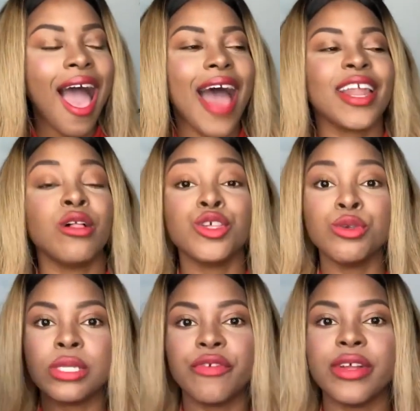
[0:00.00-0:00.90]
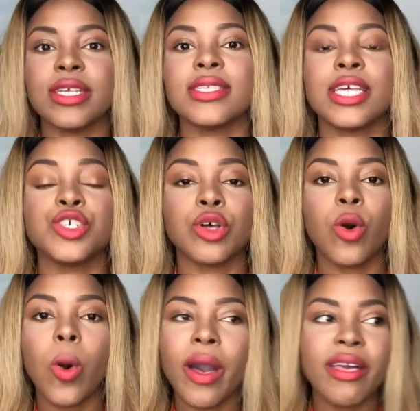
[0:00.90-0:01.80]
And I'll use different
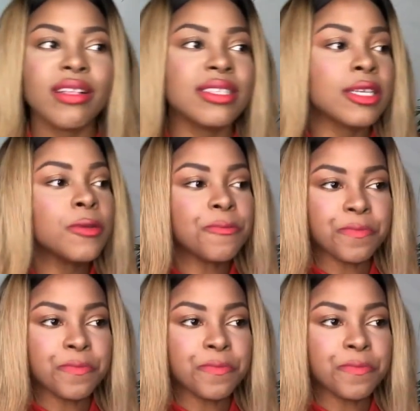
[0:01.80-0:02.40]
essential oils.